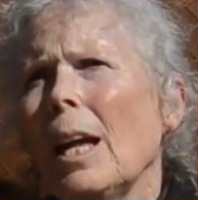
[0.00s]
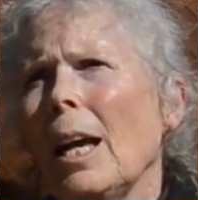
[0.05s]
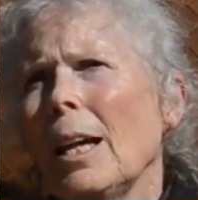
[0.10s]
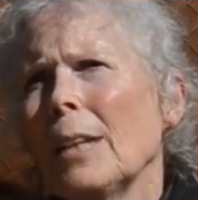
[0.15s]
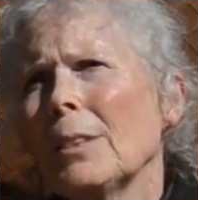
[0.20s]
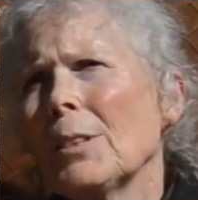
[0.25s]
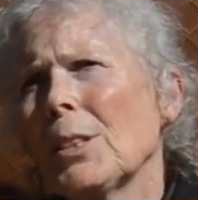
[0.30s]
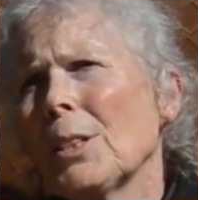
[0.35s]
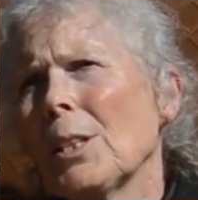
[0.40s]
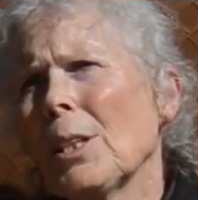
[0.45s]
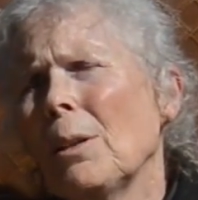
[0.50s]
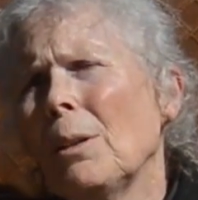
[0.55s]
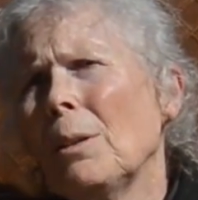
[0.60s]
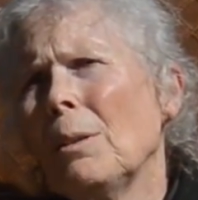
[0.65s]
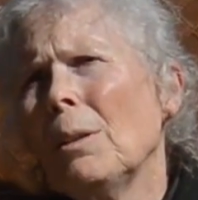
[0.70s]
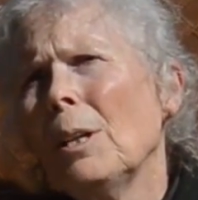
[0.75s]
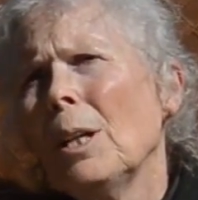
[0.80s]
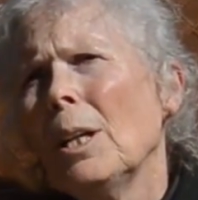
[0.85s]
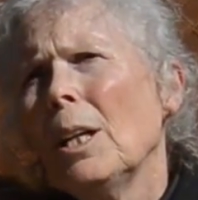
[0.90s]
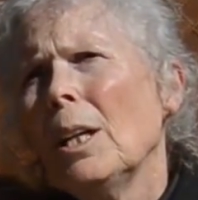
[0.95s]
And
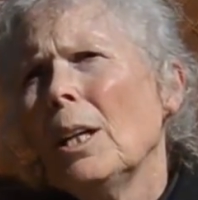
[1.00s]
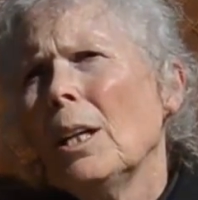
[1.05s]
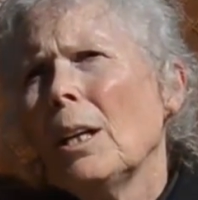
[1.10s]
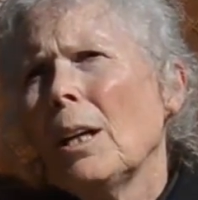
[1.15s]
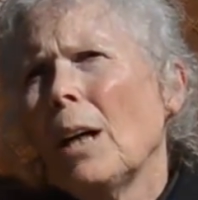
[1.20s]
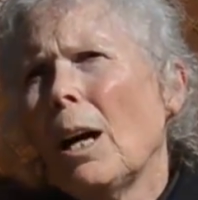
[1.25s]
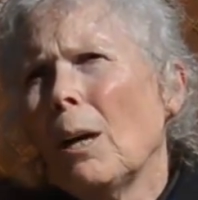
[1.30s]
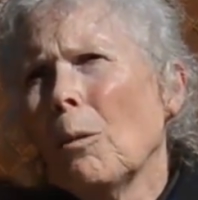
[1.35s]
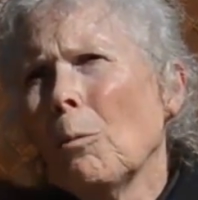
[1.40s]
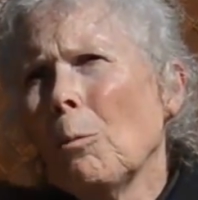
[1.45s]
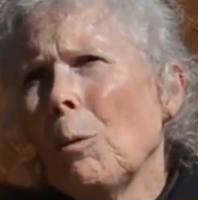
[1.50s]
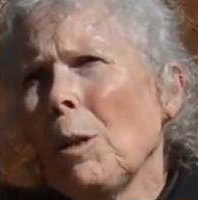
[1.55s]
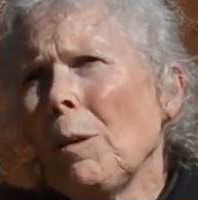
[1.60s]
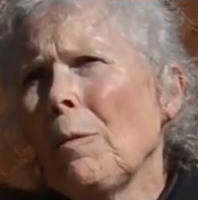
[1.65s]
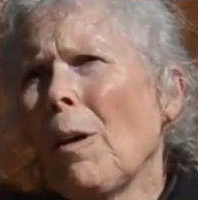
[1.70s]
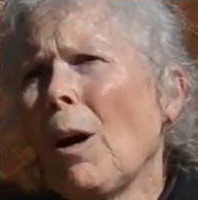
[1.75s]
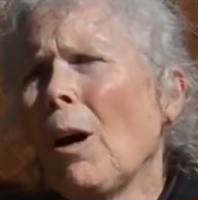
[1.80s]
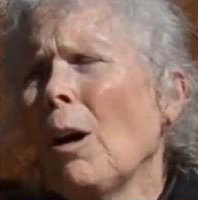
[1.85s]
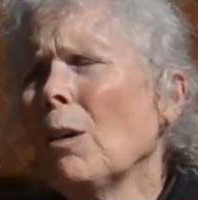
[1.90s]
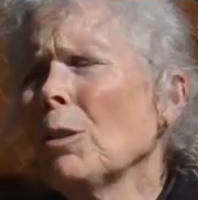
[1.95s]
so
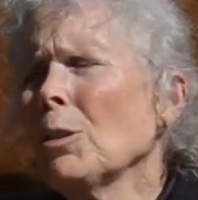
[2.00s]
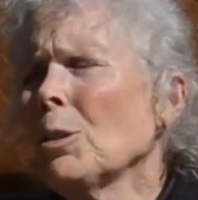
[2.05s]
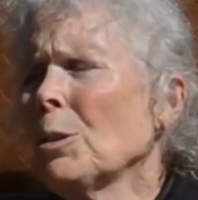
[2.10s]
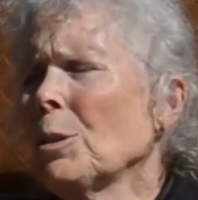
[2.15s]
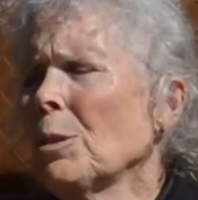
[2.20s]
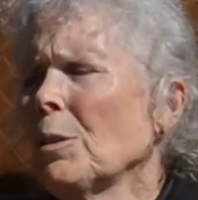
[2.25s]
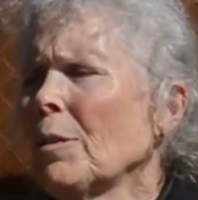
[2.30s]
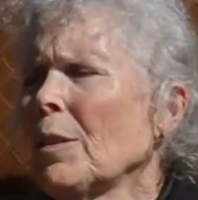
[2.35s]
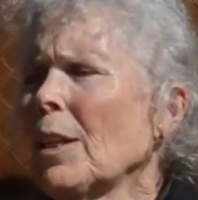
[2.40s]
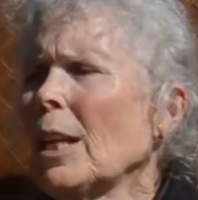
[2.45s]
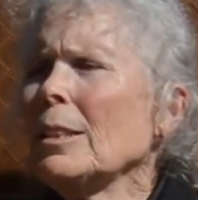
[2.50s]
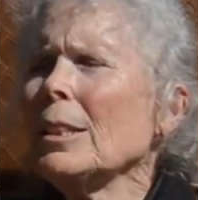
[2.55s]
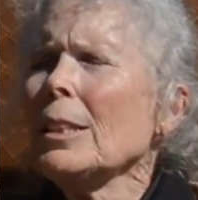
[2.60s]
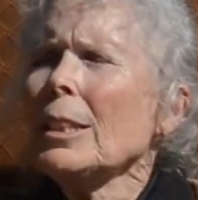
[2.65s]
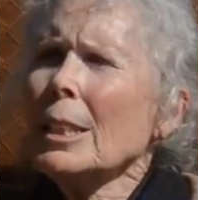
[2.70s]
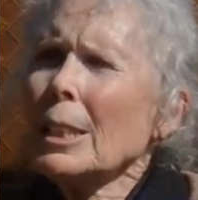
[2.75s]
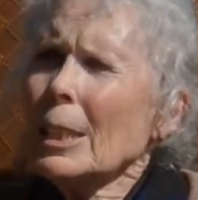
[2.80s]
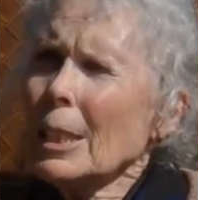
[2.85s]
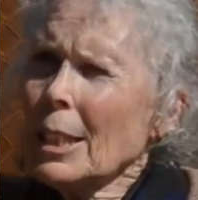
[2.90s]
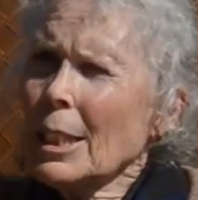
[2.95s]
we've all sort of got
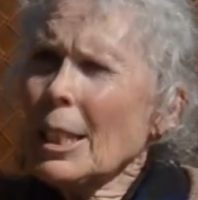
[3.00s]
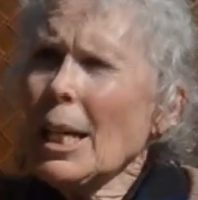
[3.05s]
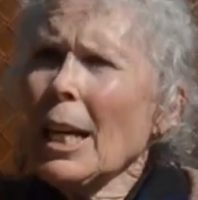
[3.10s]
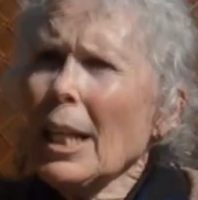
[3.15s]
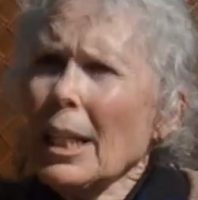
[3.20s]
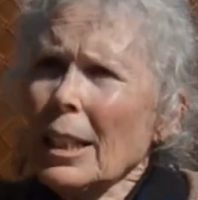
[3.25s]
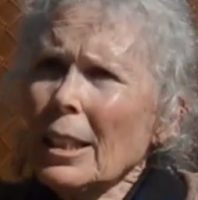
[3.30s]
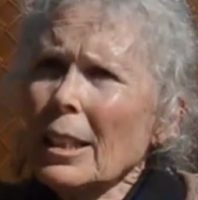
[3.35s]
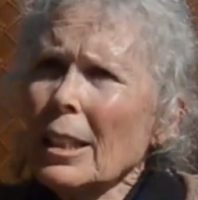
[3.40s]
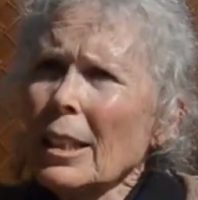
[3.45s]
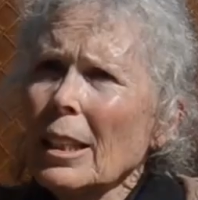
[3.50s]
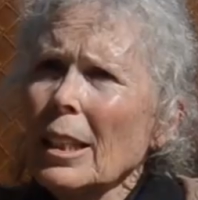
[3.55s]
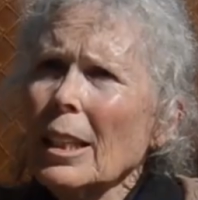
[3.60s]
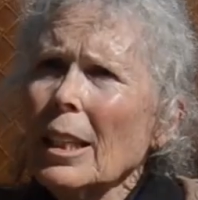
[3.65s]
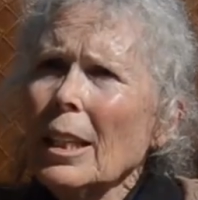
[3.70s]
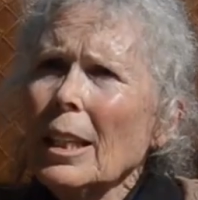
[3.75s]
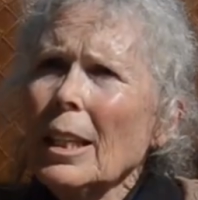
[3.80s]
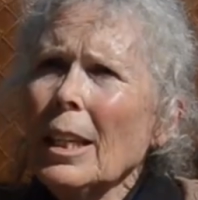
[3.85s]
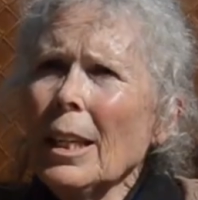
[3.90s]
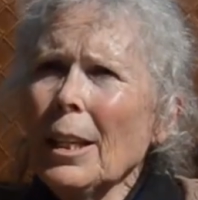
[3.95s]
stuck
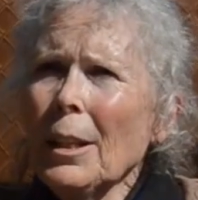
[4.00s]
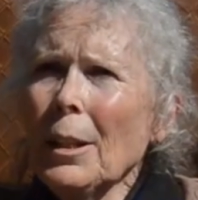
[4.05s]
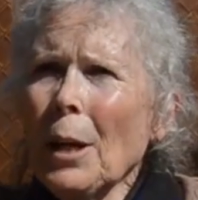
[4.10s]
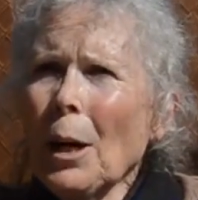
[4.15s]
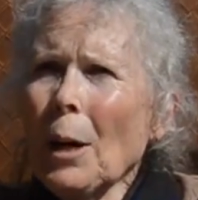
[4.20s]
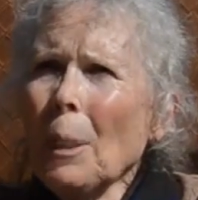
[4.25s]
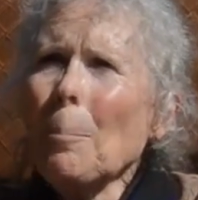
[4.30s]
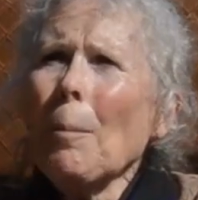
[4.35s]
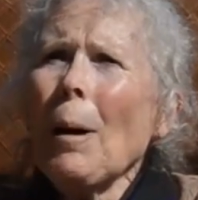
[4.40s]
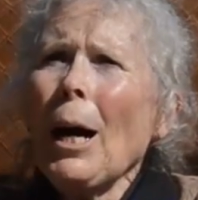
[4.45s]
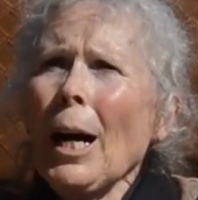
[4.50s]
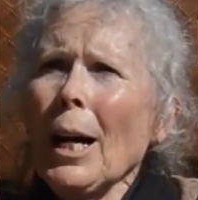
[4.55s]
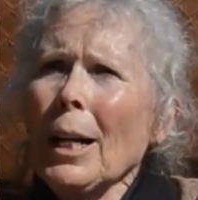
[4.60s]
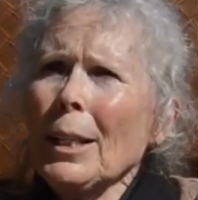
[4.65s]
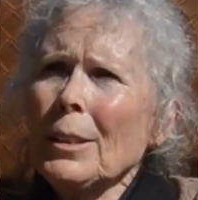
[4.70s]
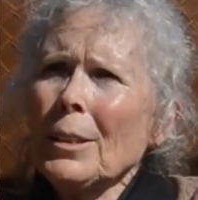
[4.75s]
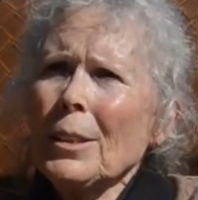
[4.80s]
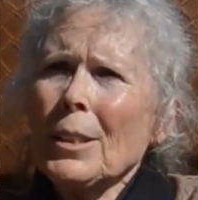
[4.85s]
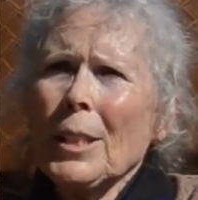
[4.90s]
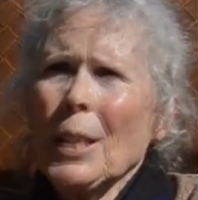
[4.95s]
in our
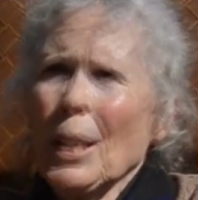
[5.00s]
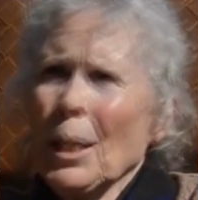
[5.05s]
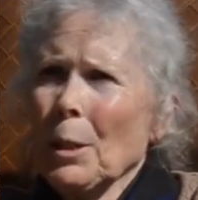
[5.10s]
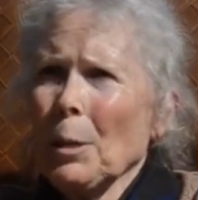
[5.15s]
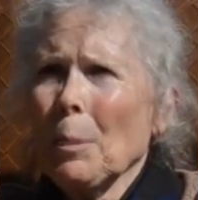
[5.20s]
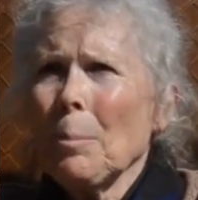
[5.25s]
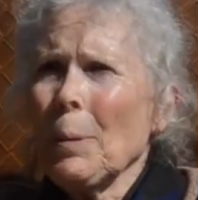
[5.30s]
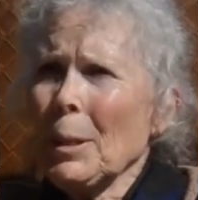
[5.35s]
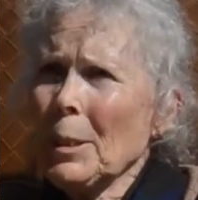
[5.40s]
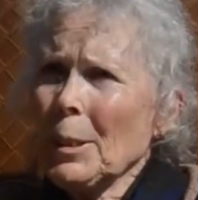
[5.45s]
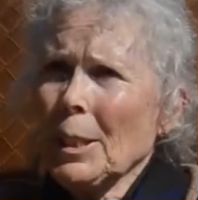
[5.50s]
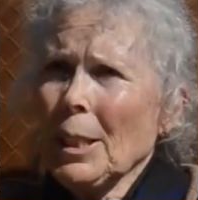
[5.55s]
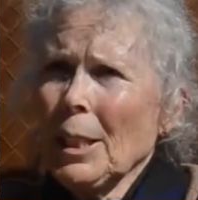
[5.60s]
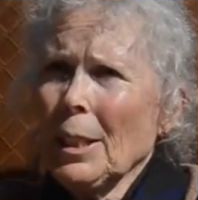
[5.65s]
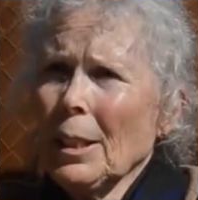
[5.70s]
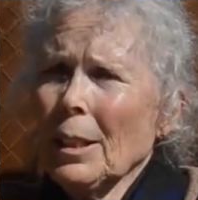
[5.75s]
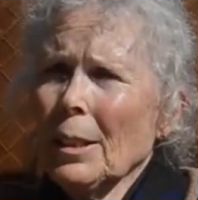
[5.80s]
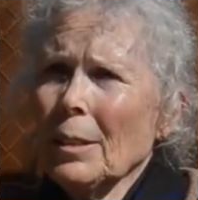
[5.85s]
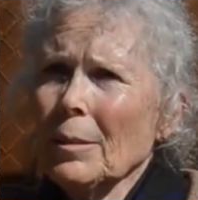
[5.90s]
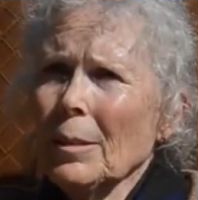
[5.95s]
minds that are busy.